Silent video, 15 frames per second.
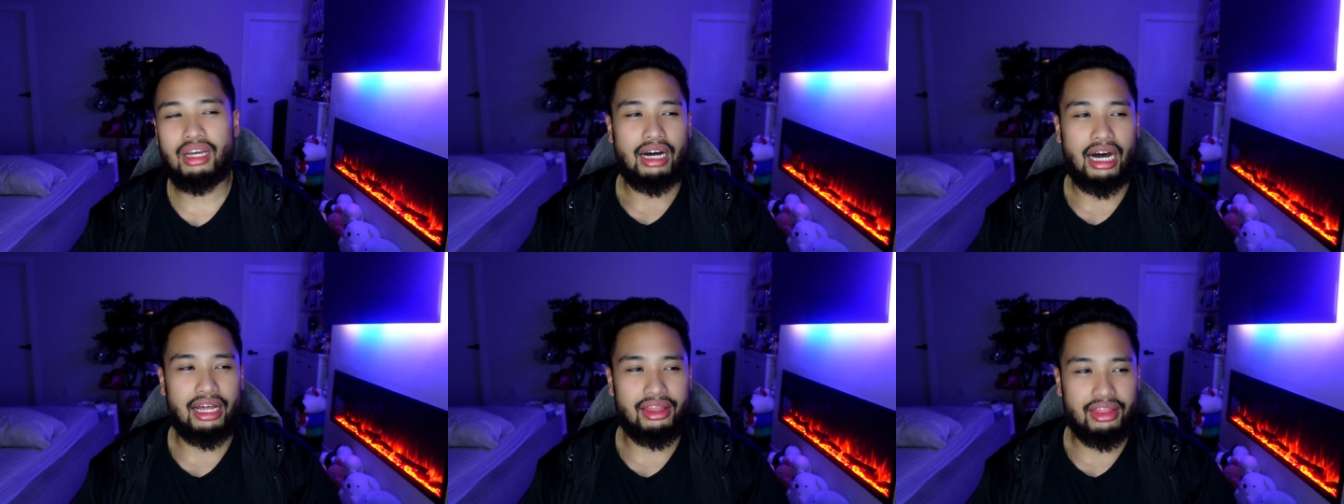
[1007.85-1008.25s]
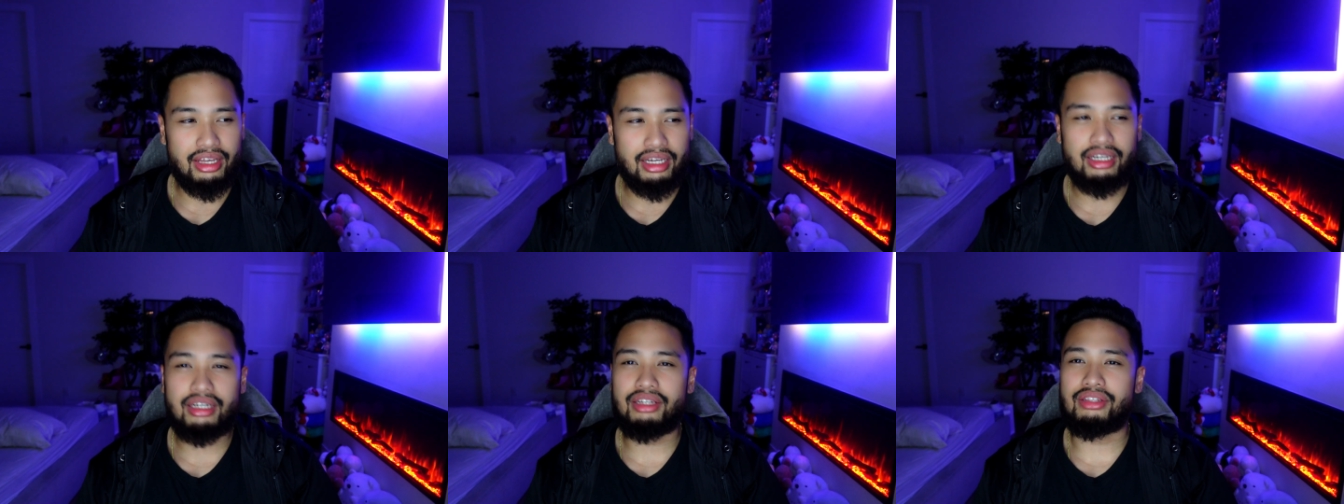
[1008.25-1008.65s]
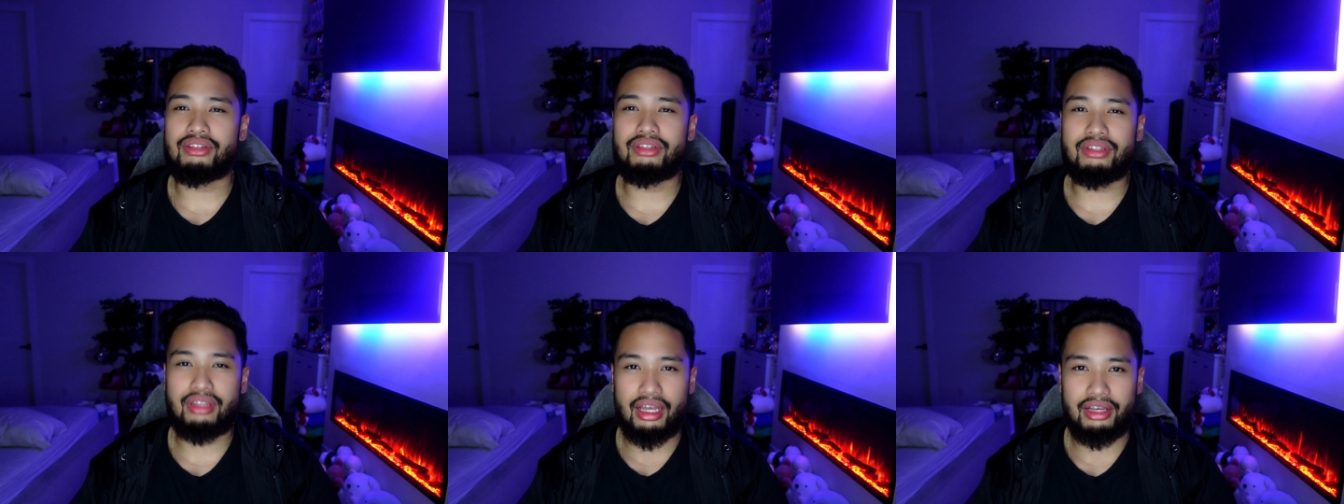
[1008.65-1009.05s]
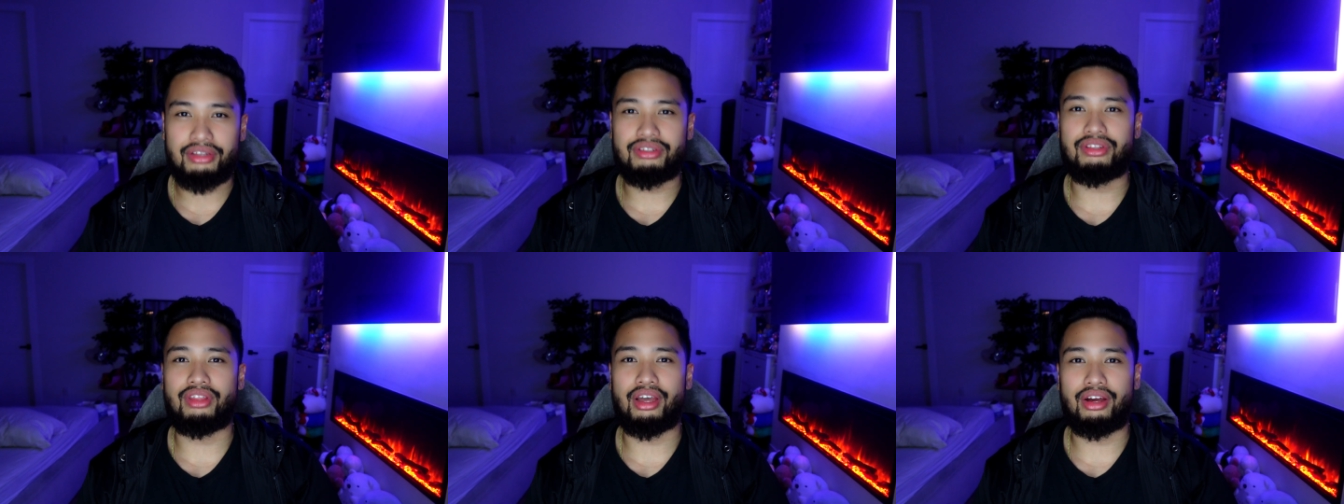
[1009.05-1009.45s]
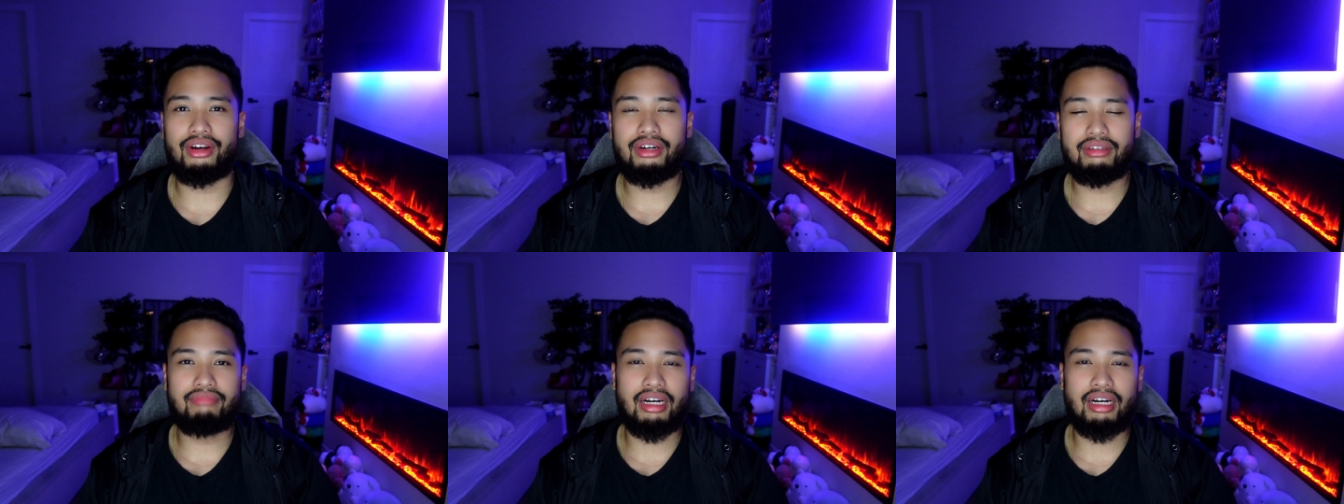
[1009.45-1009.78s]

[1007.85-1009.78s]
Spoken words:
I think it stays there.